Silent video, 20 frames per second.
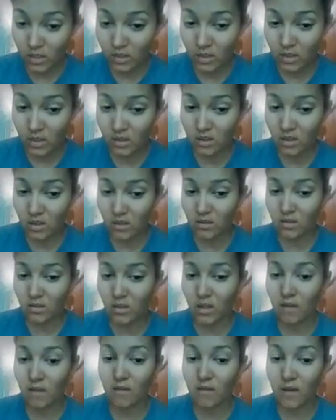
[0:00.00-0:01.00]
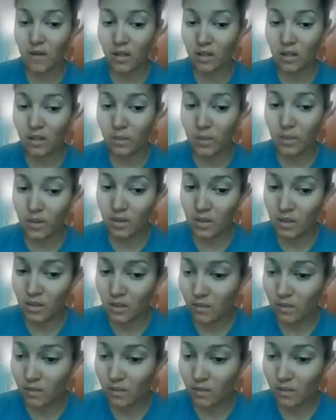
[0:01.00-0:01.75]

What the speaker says: These cells envelop the